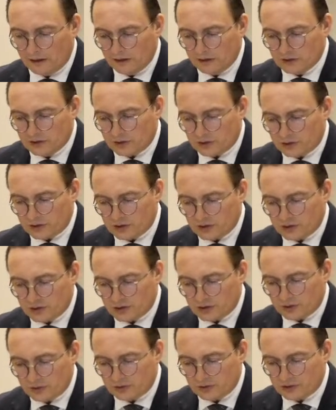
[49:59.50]
such as the
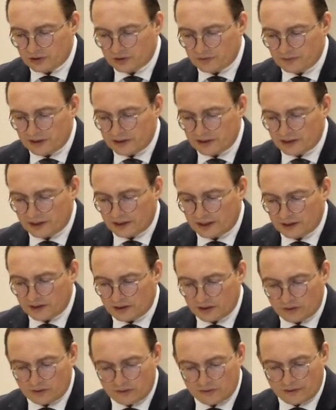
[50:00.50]
children's meeting and the
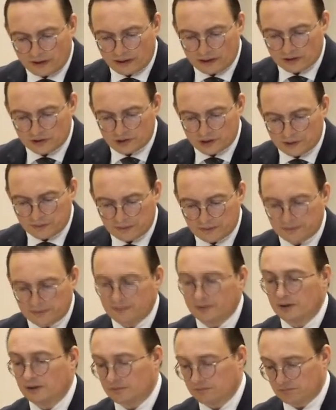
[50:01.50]
youth fellowship.
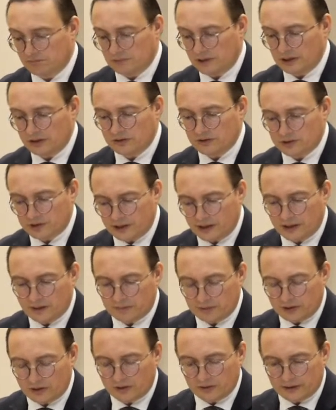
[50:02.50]
And he doesn't say it,
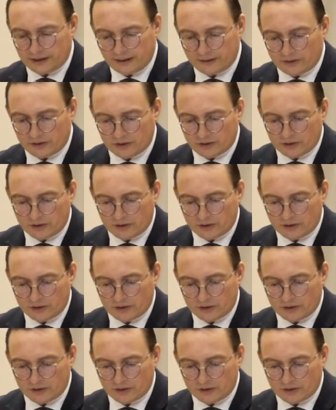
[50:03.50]
but no doubt the